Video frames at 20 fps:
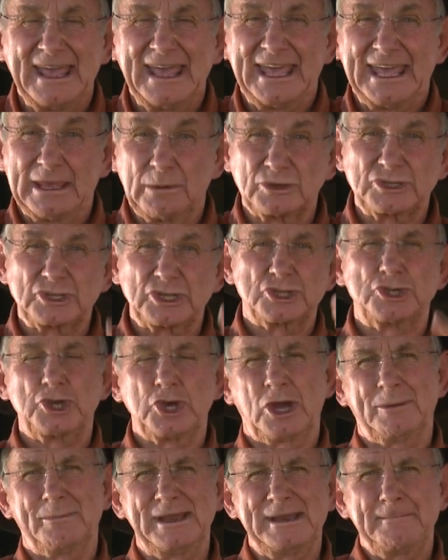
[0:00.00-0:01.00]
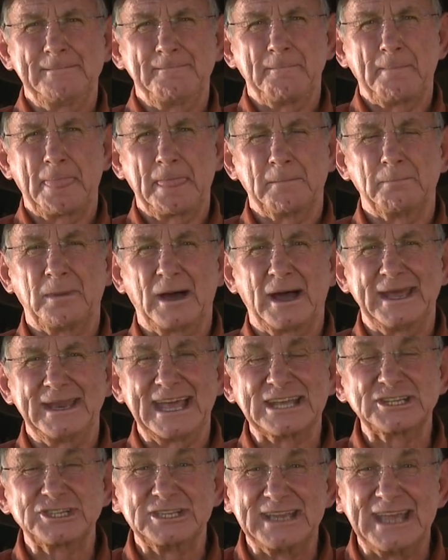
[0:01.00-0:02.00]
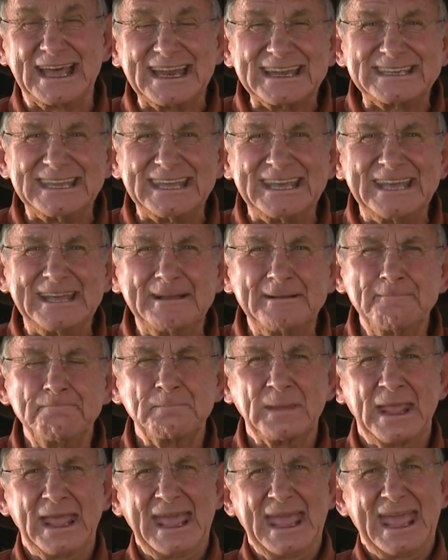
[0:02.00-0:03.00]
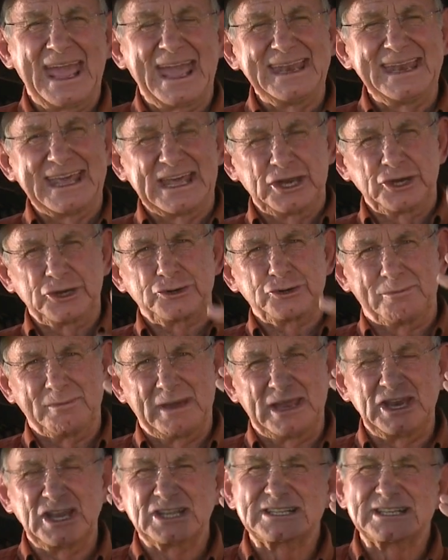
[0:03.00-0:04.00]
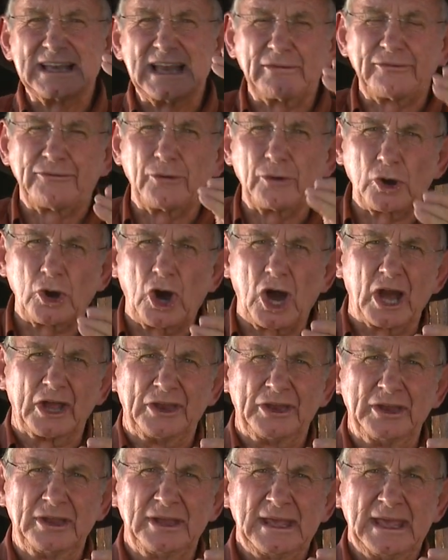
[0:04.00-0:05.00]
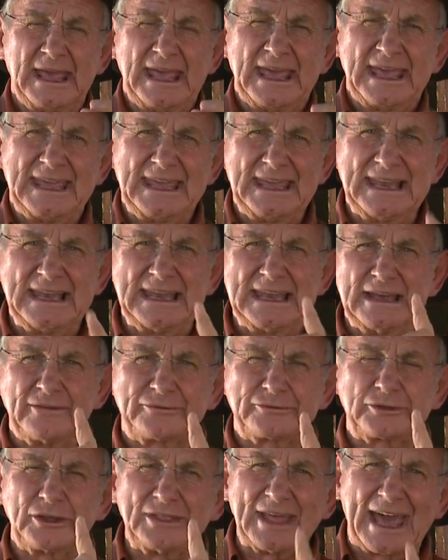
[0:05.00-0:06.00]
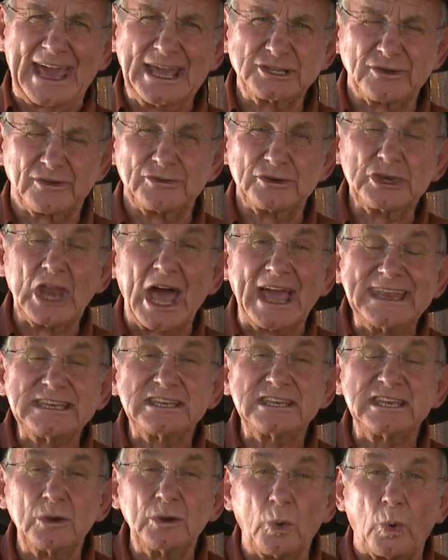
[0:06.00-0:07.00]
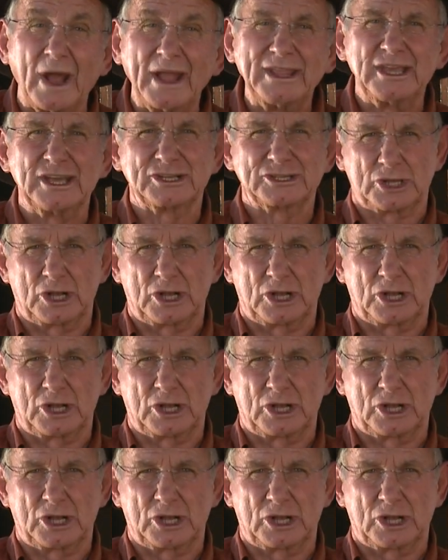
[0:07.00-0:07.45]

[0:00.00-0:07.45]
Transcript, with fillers: He was a German by nationality, and he had a tremendous love for God. He lived to the age of ninety-one years